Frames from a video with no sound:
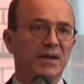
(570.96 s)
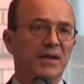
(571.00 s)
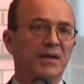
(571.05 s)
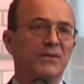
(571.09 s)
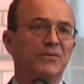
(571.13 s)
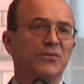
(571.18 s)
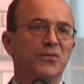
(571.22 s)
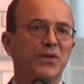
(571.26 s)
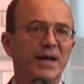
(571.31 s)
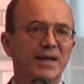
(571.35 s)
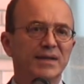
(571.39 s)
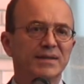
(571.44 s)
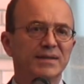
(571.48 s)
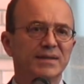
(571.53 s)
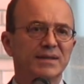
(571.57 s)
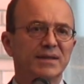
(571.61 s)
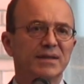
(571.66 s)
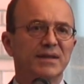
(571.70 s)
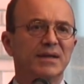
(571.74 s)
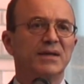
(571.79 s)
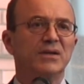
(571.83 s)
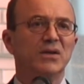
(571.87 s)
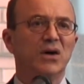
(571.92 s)
in
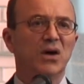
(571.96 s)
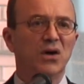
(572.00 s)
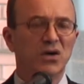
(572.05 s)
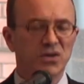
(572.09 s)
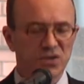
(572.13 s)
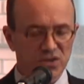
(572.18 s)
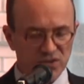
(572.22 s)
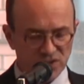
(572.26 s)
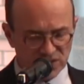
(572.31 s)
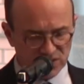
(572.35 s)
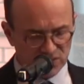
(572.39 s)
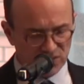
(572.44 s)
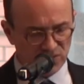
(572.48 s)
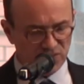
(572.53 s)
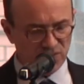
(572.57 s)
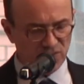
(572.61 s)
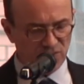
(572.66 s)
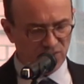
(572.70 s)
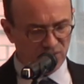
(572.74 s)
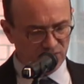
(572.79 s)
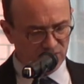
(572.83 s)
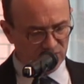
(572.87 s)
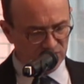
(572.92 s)
France in August
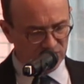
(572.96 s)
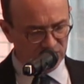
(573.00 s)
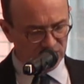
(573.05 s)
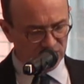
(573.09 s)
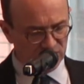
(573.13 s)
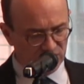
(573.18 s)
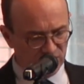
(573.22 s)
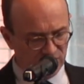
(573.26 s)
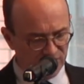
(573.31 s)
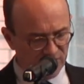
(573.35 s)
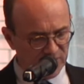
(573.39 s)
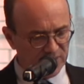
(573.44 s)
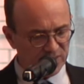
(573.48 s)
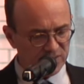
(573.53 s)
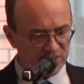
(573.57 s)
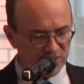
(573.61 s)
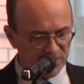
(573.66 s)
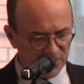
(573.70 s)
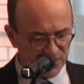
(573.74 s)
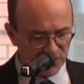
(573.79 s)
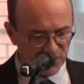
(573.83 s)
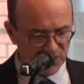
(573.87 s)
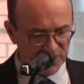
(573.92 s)

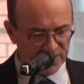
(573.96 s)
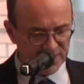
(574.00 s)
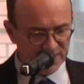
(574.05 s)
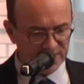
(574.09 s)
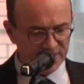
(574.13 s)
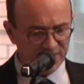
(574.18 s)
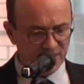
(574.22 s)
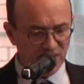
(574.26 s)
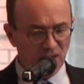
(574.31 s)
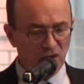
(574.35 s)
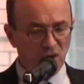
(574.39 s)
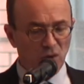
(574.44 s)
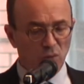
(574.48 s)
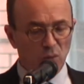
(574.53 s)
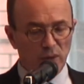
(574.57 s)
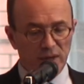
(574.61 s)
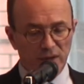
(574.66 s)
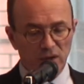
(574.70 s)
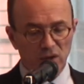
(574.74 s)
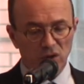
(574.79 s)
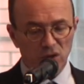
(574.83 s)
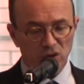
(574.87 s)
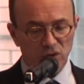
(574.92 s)
2003,
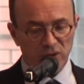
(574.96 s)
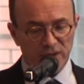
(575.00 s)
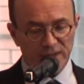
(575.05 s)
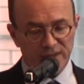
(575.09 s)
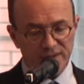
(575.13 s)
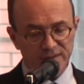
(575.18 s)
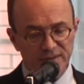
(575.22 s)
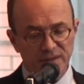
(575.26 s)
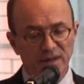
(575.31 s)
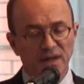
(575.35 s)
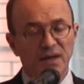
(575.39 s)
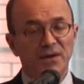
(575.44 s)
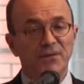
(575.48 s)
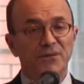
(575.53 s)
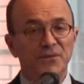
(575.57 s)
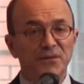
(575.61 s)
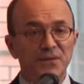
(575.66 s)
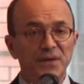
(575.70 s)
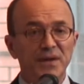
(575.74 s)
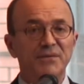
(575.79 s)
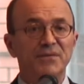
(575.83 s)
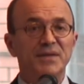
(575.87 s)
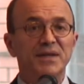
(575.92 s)
where around
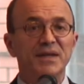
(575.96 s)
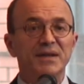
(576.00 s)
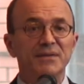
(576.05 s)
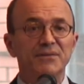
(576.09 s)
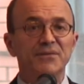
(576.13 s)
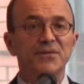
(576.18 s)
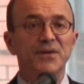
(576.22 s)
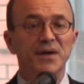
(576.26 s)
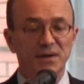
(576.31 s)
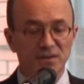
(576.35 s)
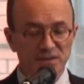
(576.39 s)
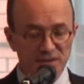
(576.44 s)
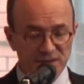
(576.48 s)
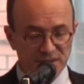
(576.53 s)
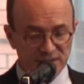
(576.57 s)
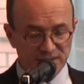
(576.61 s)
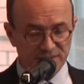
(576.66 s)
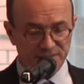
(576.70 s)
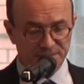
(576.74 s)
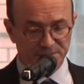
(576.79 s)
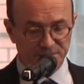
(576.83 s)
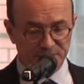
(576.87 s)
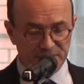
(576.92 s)

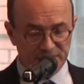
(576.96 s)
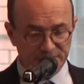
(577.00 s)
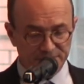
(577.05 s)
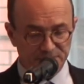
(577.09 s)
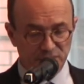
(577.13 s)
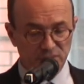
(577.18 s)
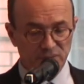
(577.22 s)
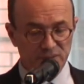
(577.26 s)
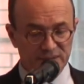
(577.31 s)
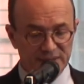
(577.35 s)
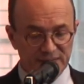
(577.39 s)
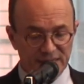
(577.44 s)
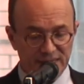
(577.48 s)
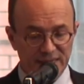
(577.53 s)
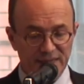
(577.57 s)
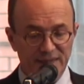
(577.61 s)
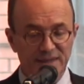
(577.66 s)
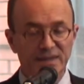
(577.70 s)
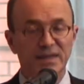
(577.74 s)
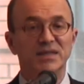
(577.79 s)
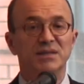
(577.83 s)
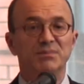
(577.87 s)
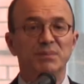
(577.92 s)
15,000 people
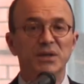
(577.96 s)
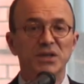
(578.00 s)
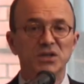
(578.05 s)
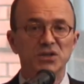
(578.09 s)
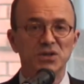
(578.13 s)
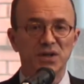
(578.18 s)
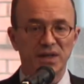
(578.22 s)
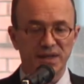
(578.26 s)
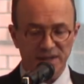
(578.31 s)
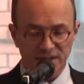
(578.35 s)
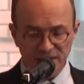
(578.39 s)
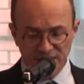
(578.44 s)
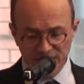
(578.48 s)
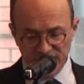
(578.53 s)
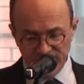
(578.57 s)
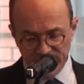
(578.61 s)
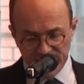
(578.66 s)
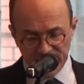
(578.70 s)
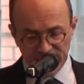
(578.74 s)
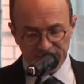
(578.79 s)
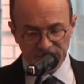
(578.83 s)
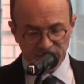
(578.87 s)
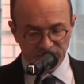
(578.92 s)
died, especially
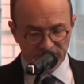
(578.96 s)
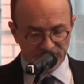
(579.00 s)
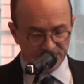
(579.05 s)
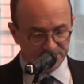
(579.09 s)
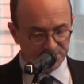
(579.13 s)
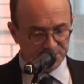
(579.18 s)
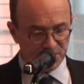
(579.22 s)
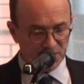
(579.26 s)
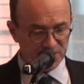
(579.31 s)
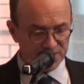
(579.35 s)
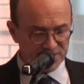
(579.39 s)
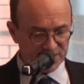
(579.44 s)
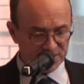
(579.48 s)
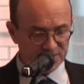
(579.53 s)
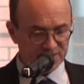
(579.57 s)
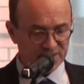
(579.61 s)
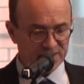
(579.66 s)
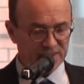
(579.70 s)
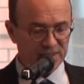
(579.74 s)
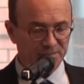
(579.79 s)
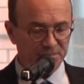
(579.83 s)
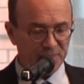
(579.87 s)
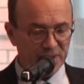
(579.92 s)
elderly
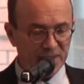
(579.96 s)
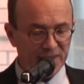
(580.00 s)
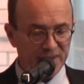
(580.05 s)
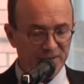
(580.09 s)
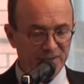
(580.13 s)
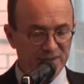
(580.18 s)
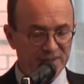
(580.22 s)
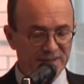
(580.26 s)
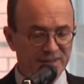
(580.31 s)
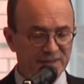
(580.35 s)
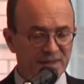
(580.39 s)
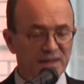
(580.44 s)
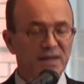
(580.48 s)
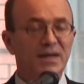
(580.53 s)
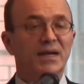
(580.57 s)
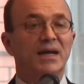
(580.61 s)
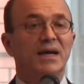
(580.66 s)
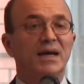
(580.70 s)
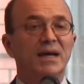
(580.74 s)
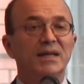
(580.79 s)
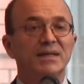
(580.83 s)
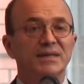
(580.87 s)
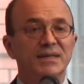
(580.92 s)
persons in Paris.
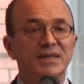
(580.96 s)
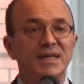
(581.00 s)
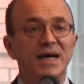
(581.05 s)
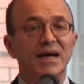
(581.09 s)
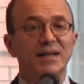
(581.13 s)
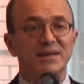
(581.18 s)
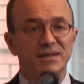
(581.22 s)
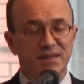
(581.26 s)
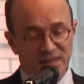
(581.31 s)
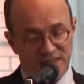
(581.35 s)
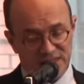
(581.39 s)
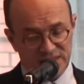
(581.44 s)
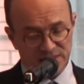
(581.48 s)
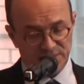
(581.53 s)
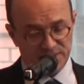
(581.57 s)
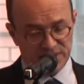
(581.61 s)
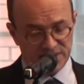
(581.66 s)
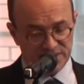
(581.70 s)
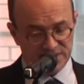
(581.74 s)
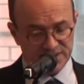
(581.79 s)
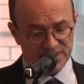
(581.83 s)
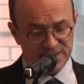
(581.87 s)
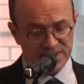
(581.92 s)
And that
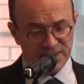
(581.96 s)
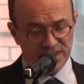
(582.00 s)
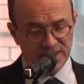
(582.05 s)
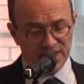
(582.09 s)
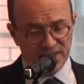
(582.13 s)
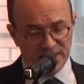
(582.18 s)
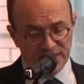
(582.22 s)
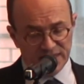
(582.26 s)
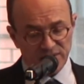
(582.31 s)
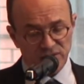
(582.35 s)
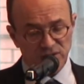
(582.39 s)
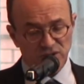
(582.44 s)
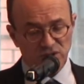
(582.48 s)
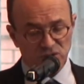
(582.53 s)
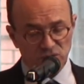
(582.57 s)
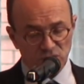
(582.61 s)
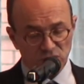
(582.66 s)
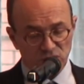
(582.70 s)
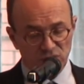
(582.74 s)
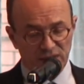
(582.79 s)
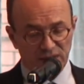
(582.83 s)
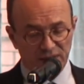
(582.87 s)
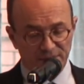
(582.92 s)
experience had a
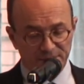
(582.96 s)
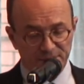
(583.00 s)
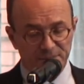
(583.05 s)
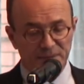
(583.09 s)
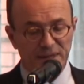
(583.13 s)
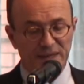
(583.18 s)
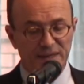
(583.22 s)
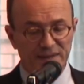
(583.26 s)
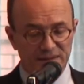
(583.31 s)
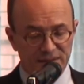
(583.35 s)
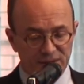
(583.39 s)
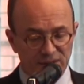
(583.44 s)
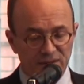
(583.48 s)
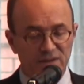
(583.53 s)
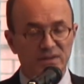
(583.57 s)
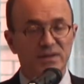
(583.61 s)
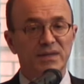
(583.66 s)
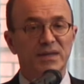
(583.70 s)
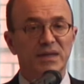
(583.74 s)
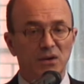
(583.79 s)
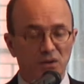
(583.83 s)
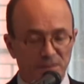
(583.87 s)
strong impact on the